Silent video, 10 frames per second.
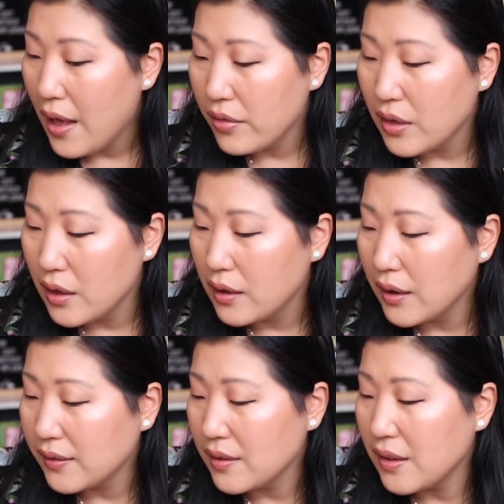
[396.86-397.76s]
The
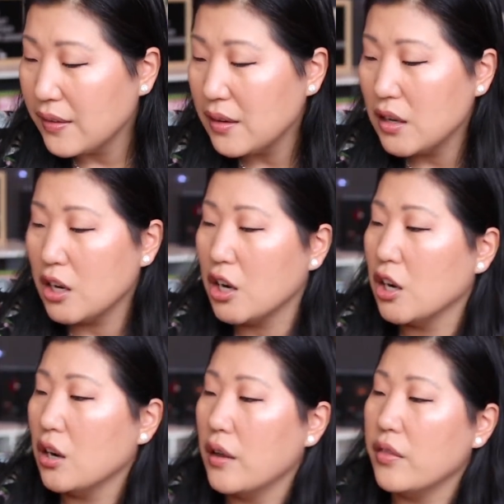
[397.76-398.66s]
next thing that's in
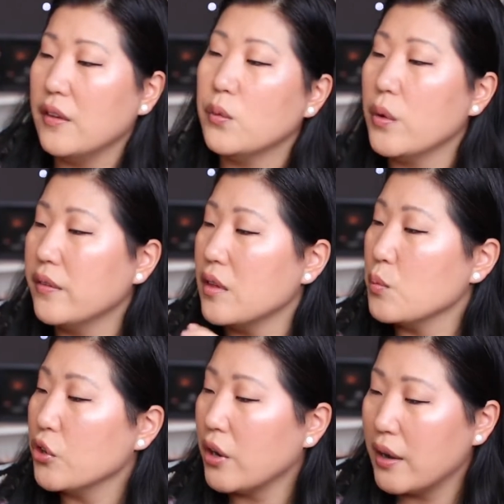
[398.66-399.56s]
here, this was the
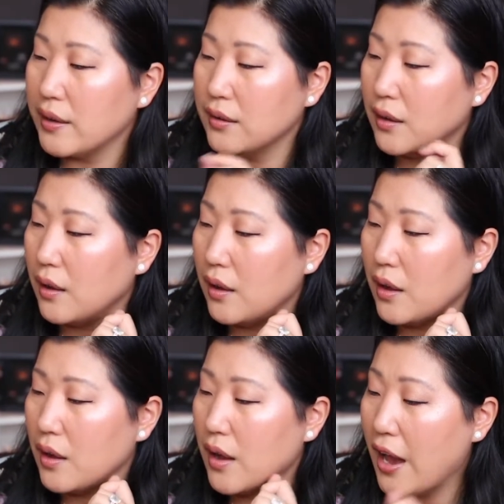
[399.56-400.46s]
Murad
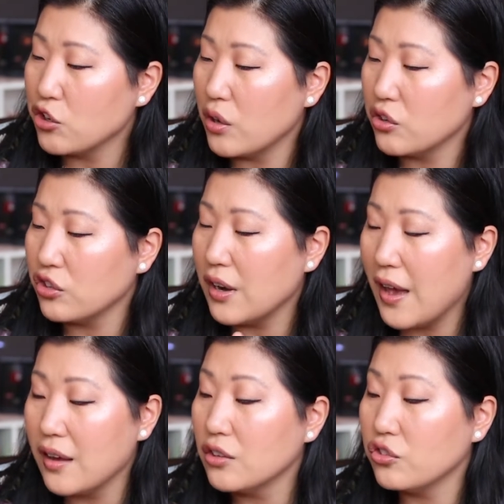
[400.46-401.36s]
Hydration
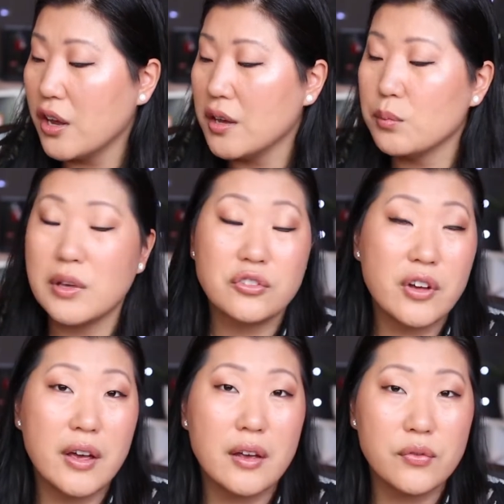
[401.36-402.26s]
AHA
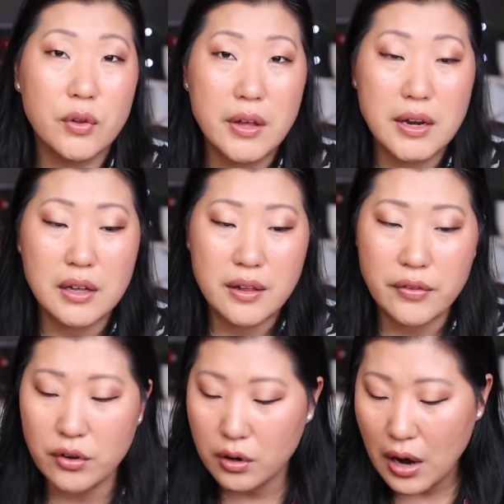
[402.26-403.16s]
BHA Exfoliating
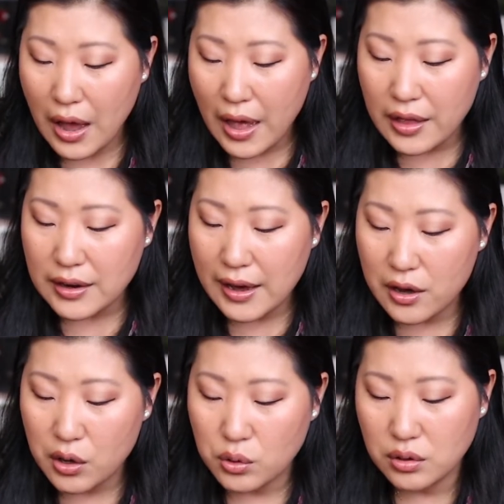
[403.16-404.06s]
Cleanser.
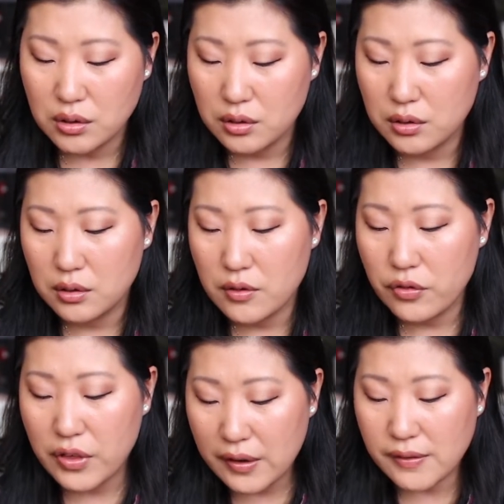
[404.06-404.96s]
Now,
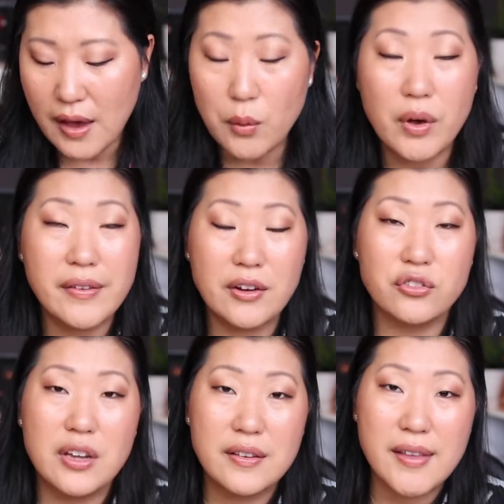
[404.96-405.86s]
this I was
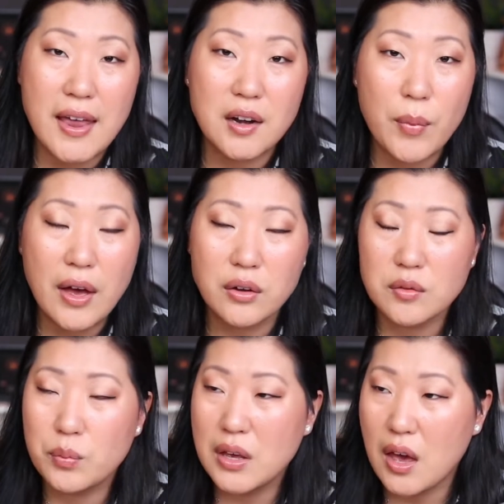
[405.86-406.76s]
actually excited about
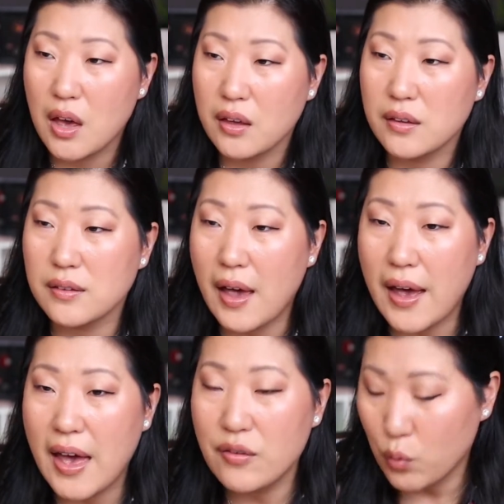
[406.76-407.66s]
because I
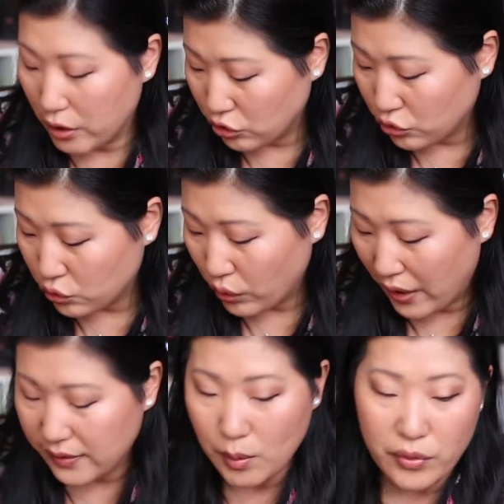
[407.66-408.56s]
have wanted to try
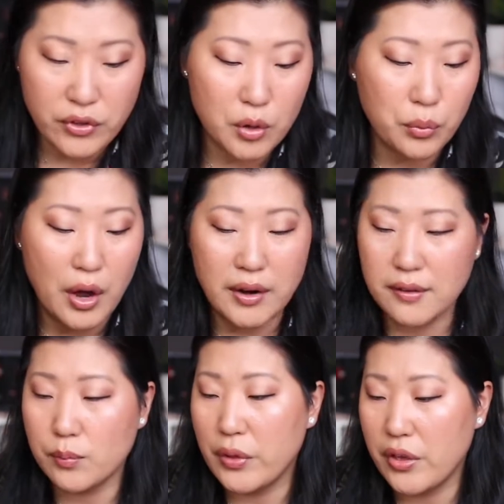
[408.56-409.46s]
some of their products,
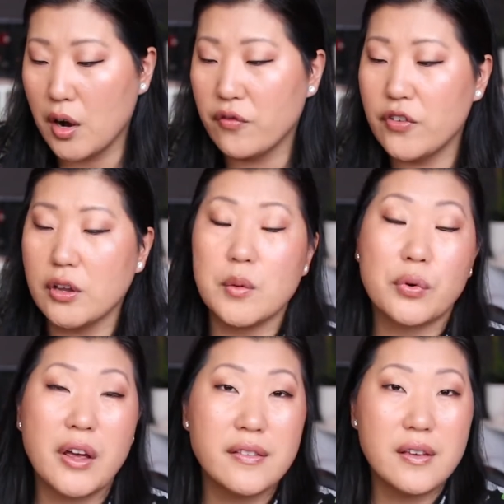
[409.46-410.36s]
but they are fairly
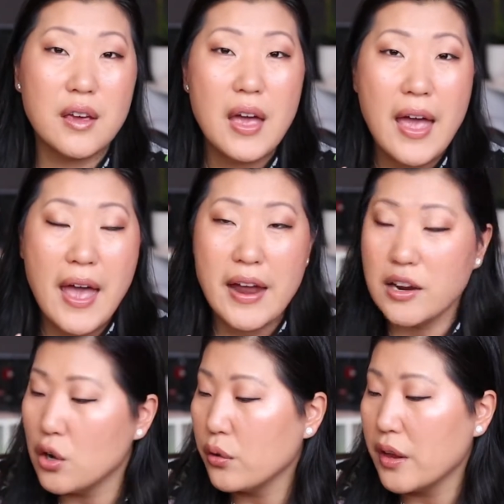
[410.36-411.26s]
pricey, and I
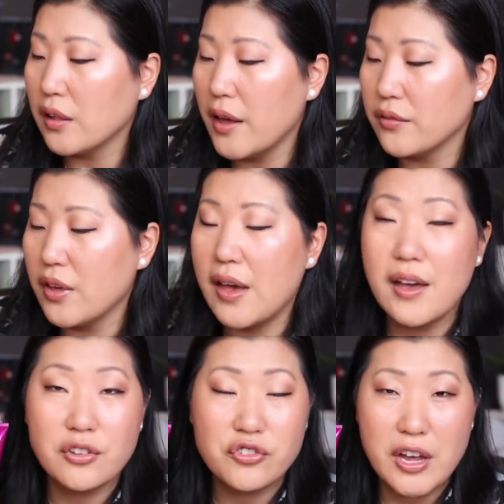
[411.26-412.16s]
know that a lot of the
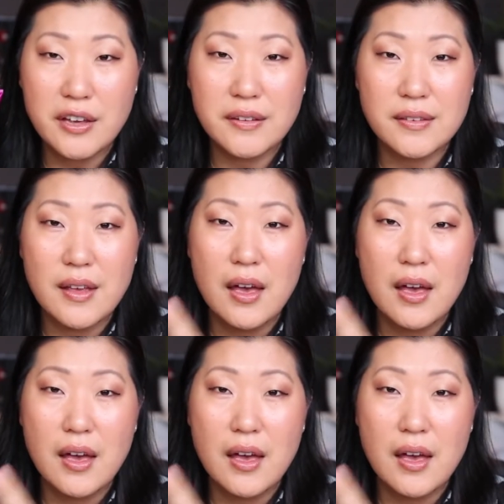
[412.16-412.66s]
AHAs